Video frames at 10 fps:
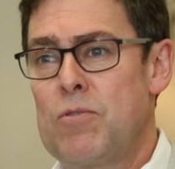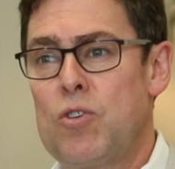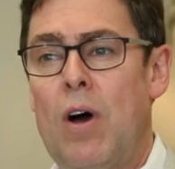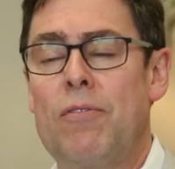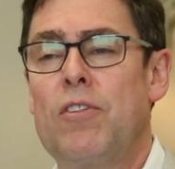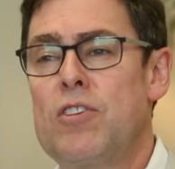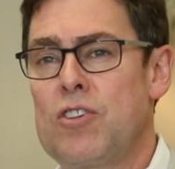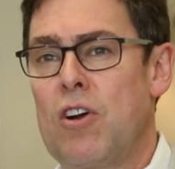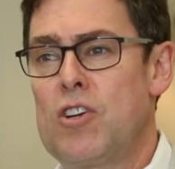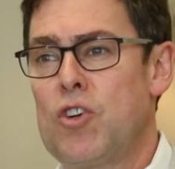So often the
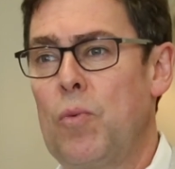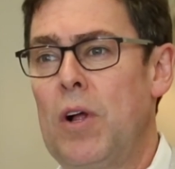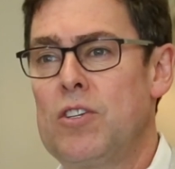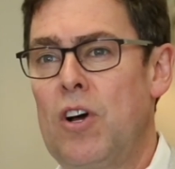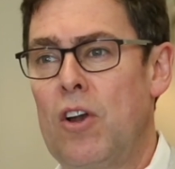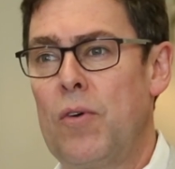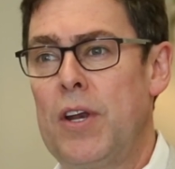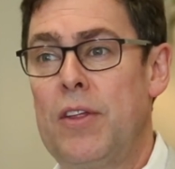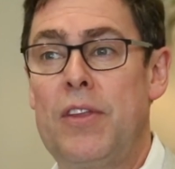scars are well tolerated,